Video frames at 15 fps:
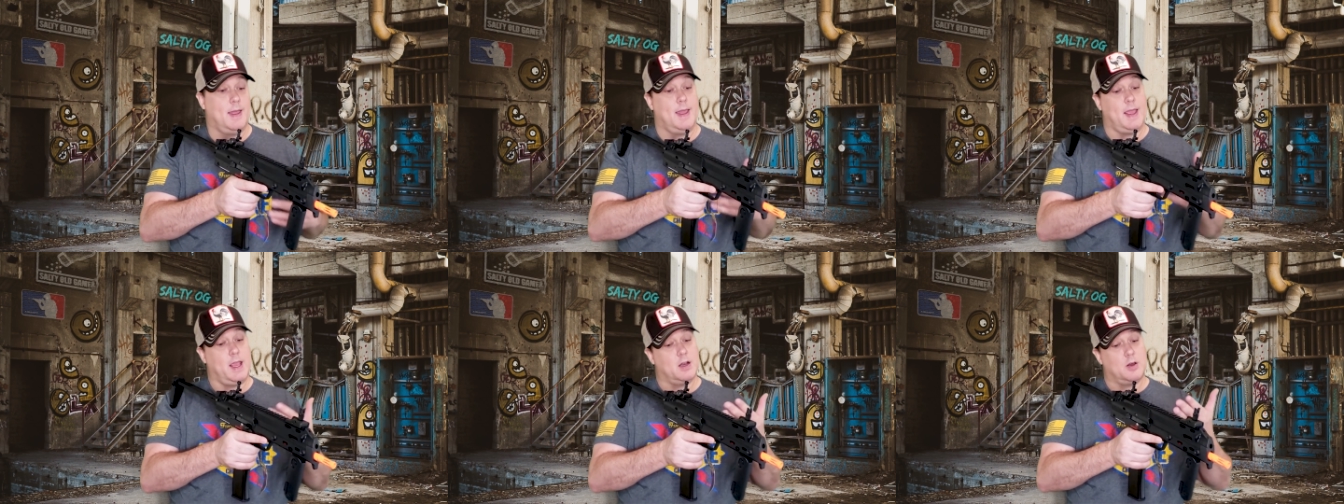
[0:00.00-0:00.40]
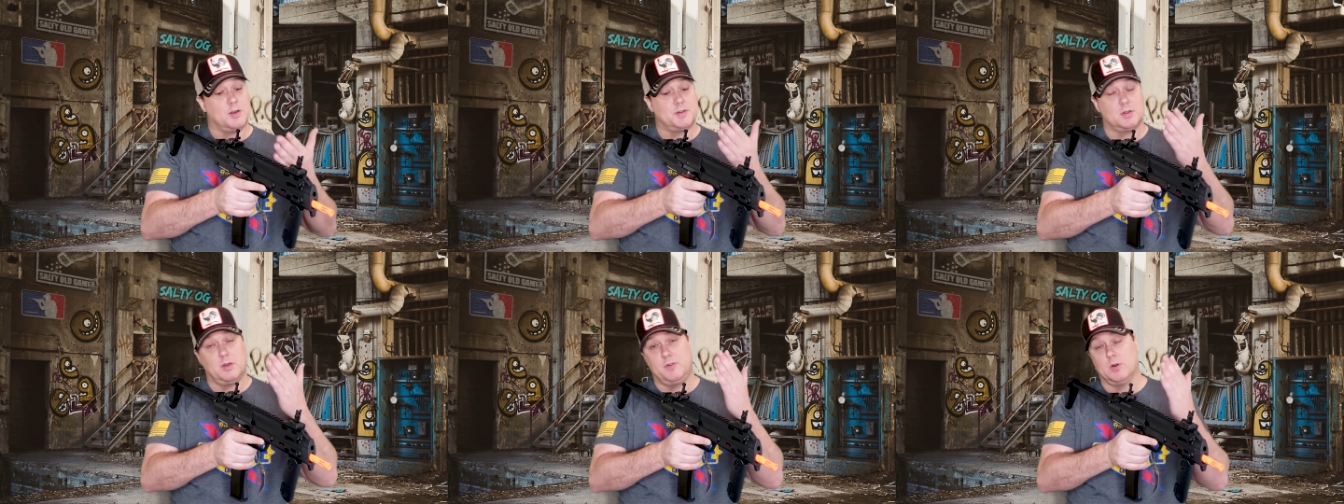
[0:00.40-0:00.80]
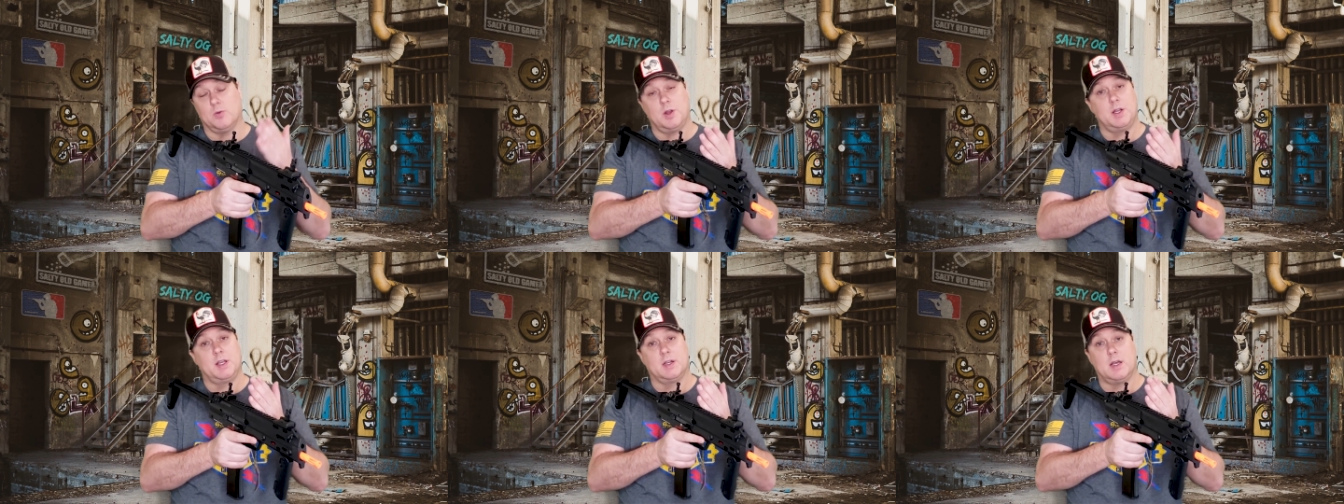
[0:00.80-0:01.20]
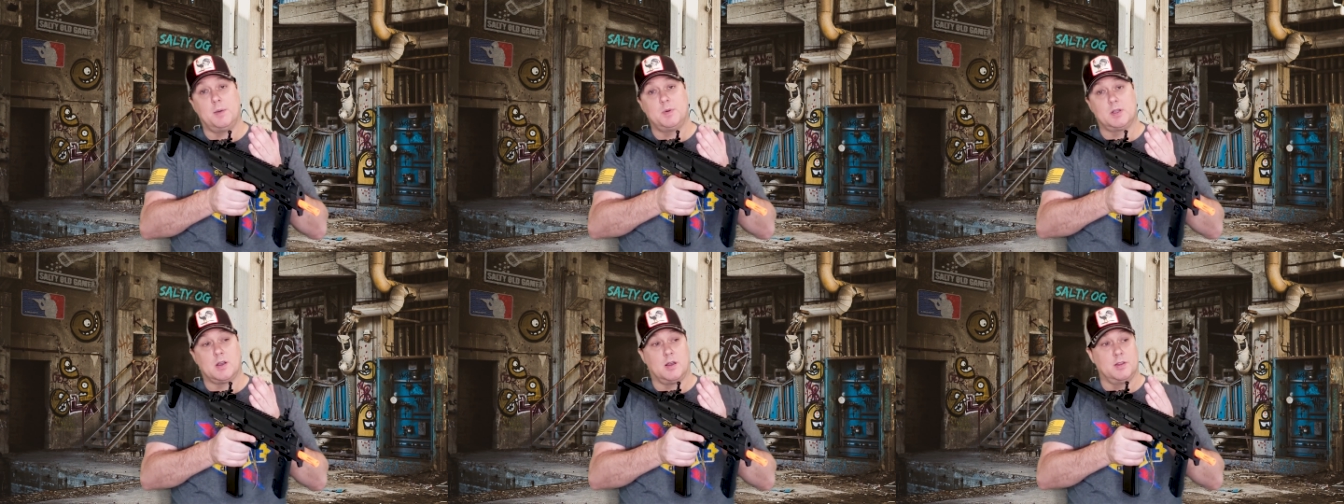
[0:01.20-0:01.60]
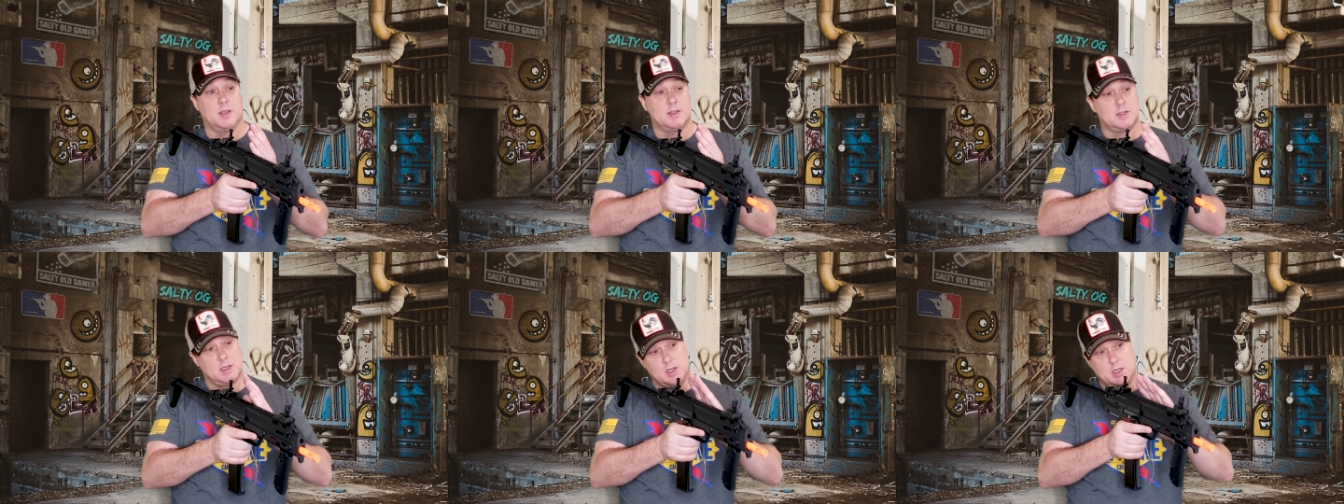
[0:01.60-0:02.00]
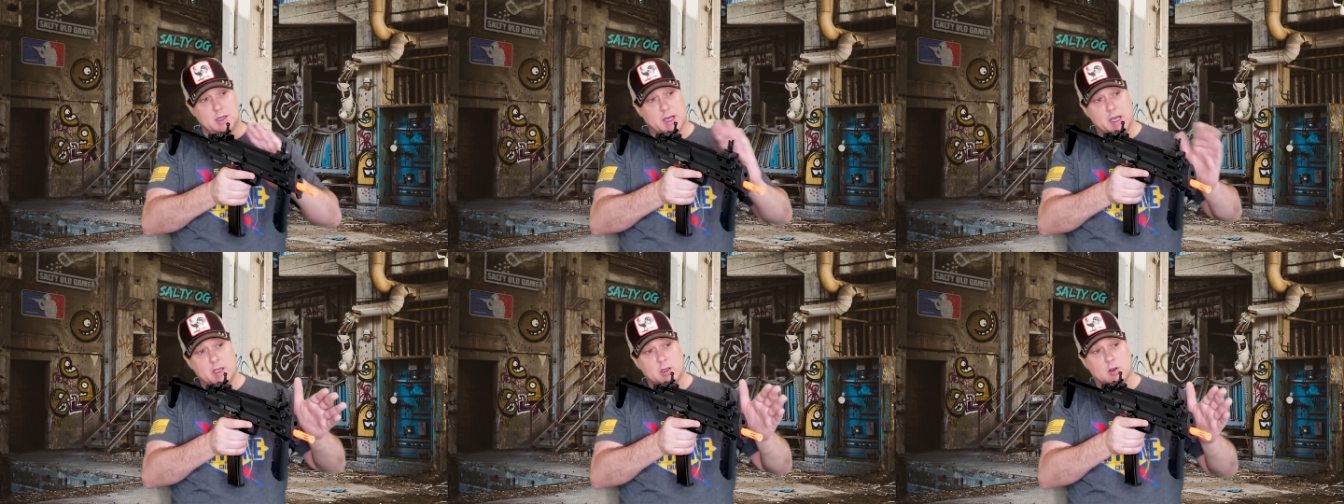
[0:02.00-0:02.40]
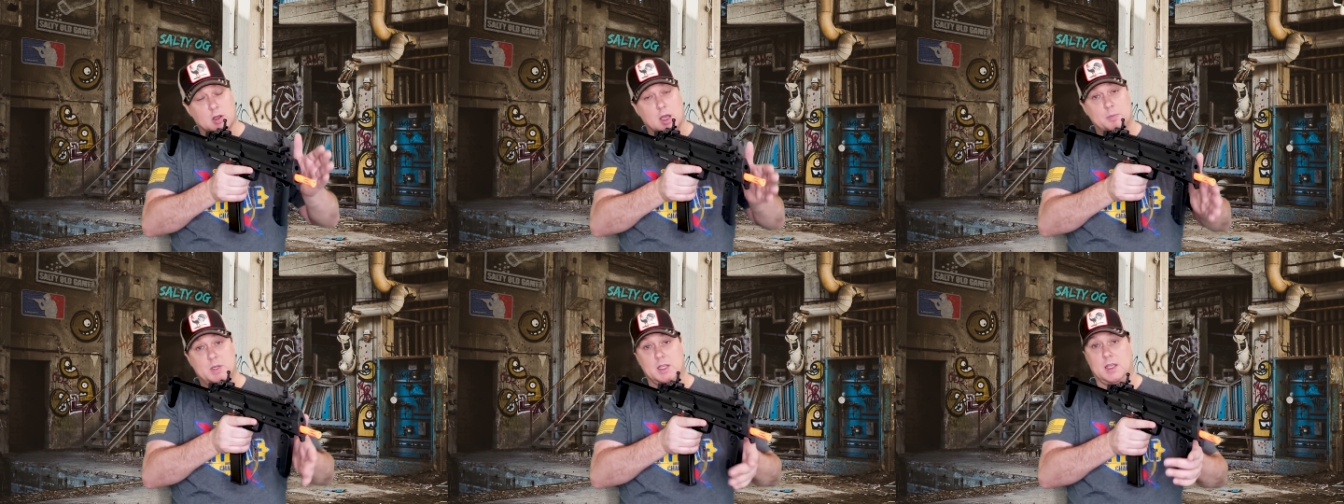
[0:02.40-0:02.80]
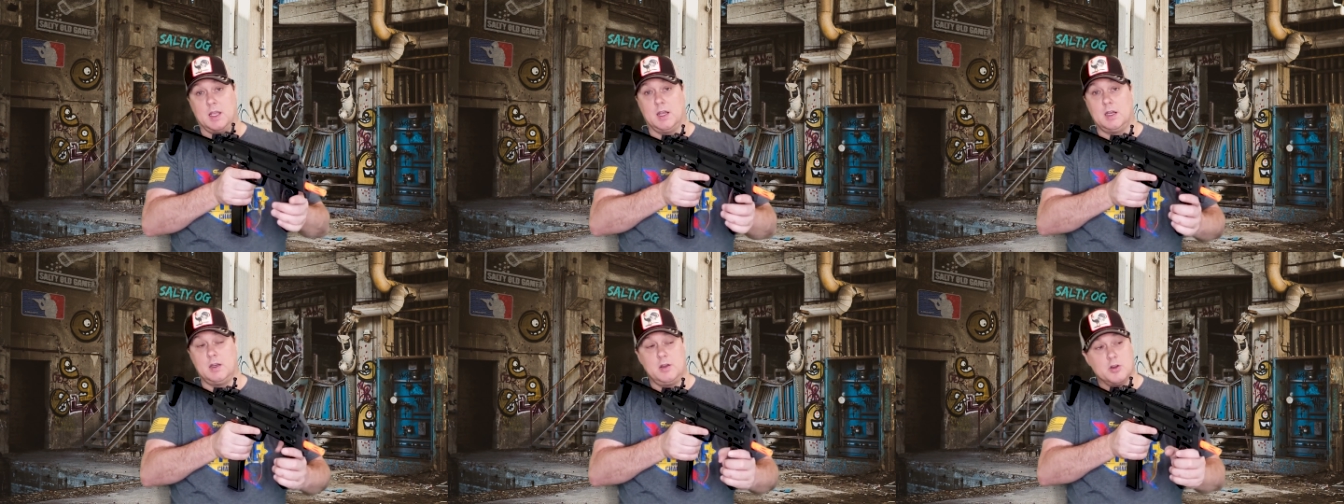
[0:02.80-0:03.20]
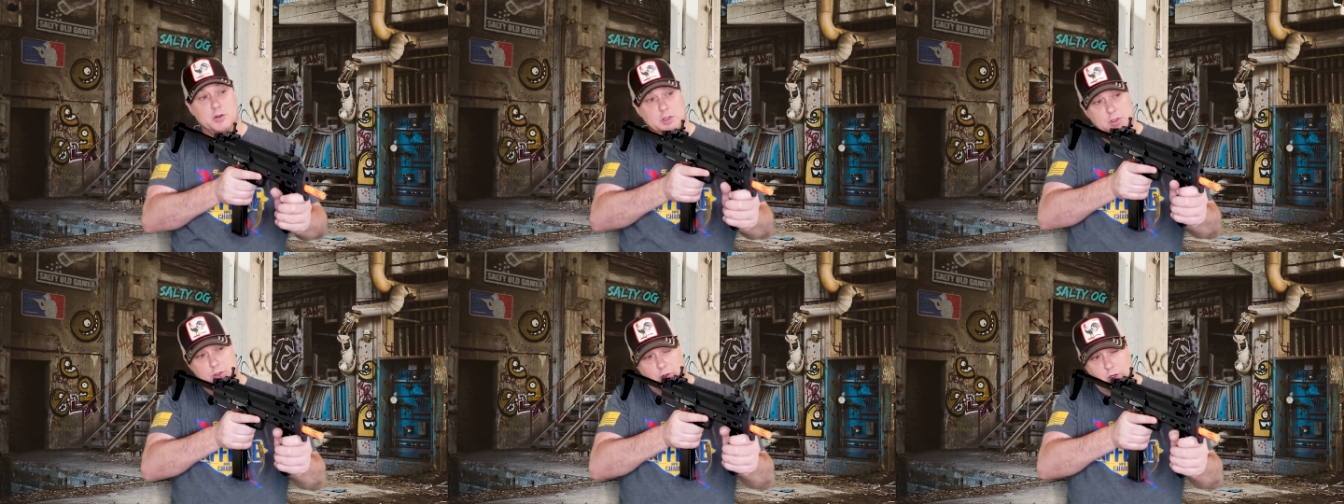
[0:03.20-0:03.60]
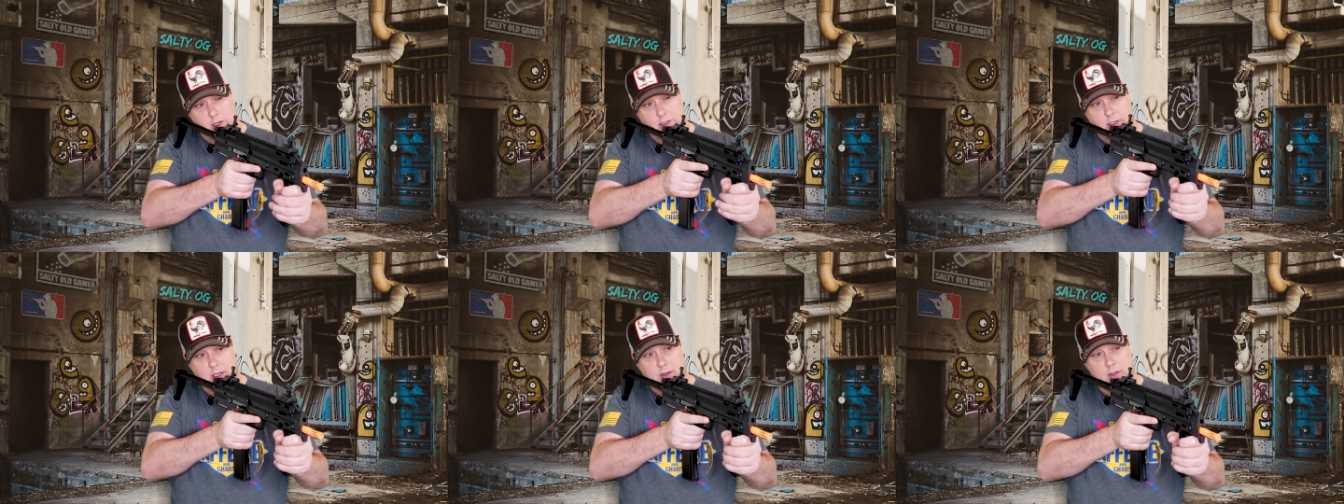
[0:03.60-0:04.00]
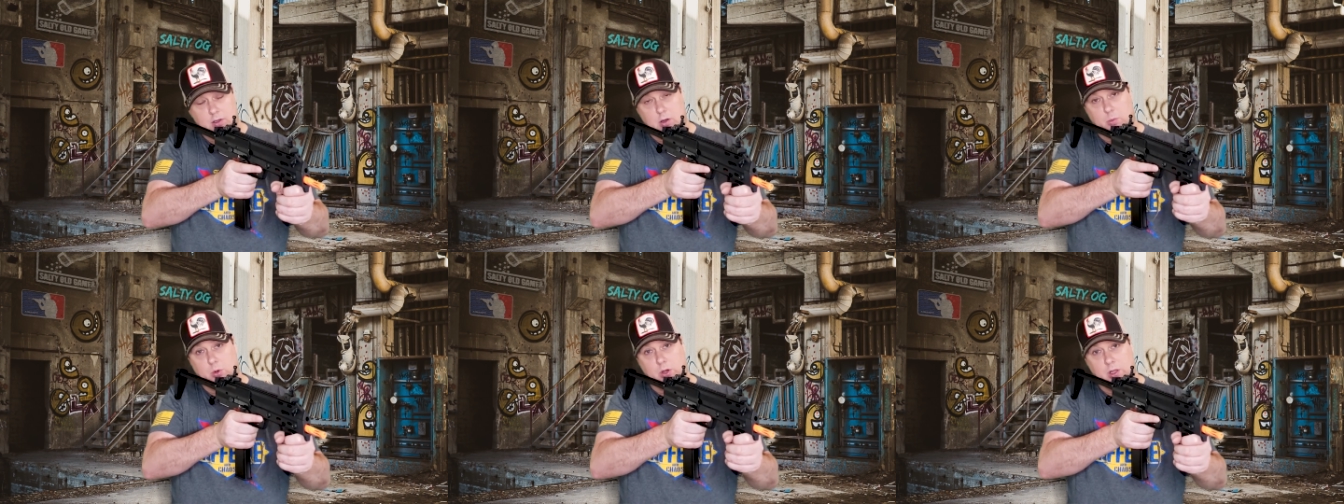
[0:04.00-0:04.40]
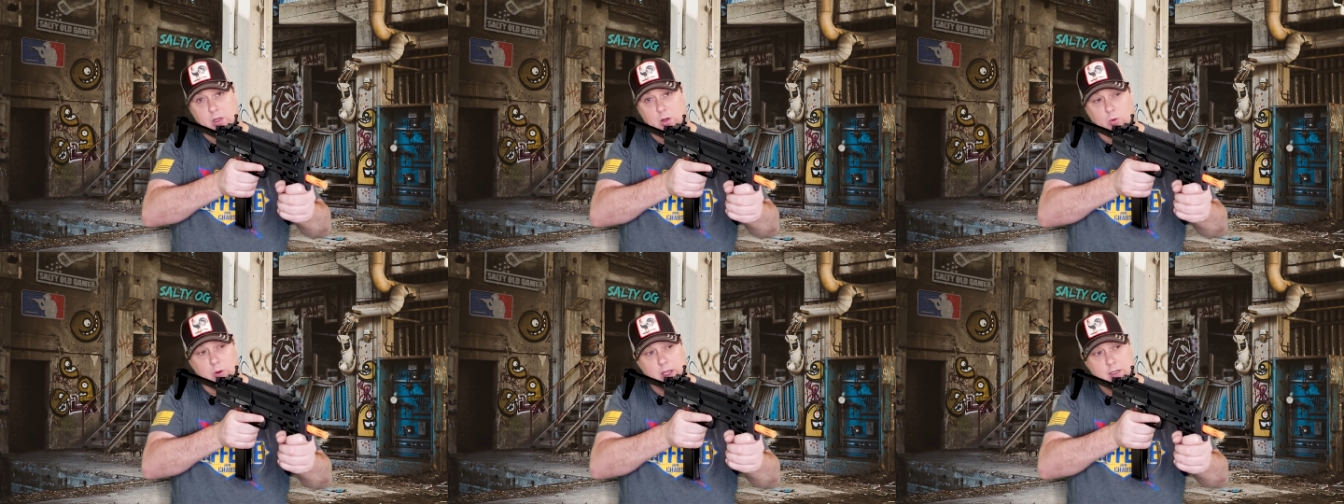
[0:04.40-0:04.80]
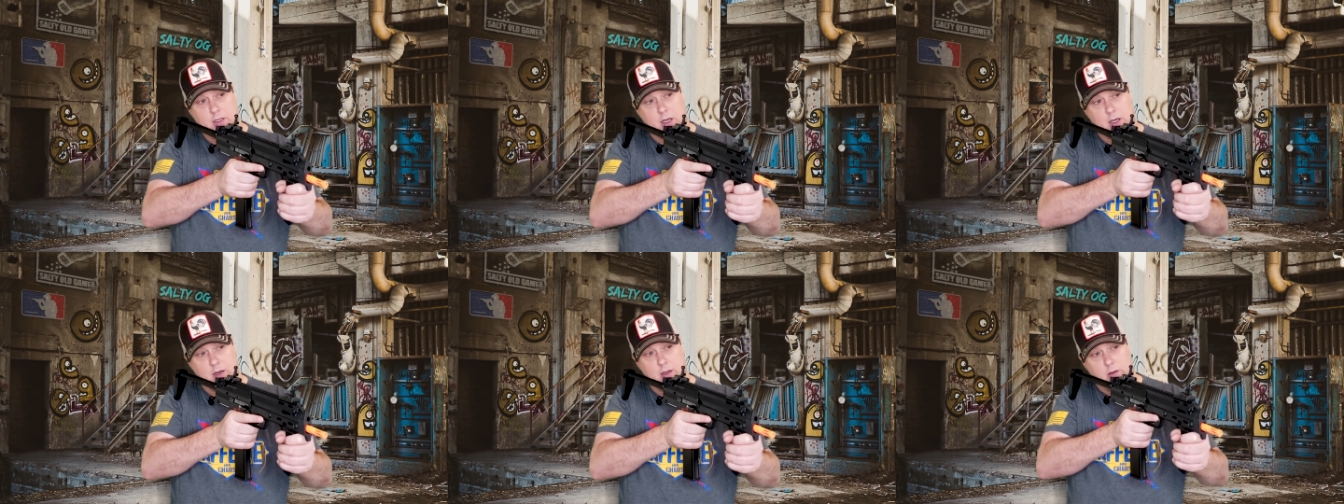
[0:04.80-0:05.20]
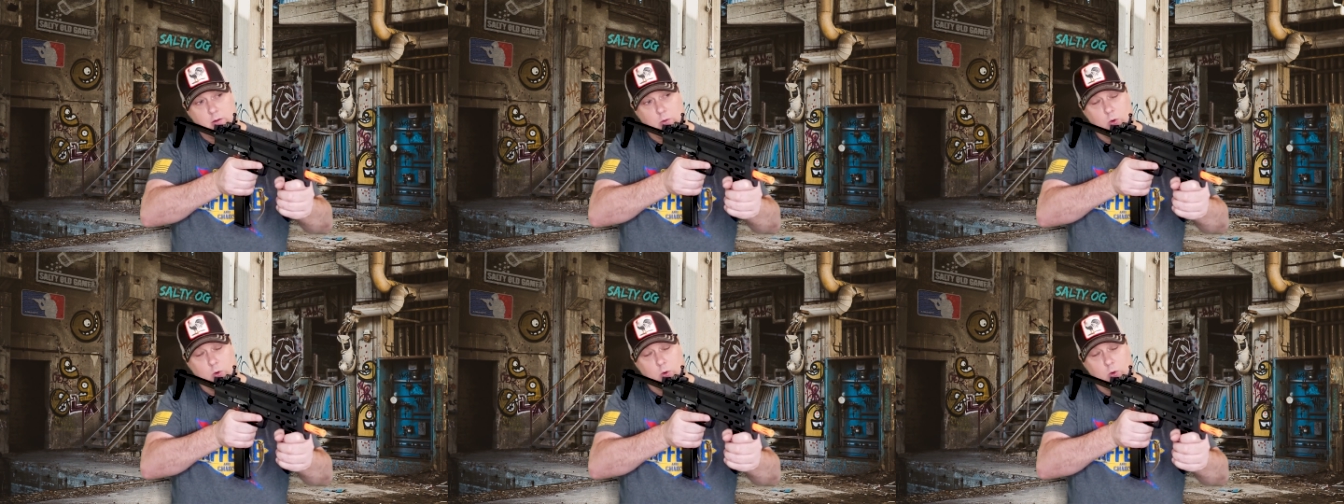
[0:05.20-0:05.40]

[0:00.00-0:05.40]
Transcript: And also, if you're running an optic on this and you dial your optic in and you're just trusting that you're putting your red dot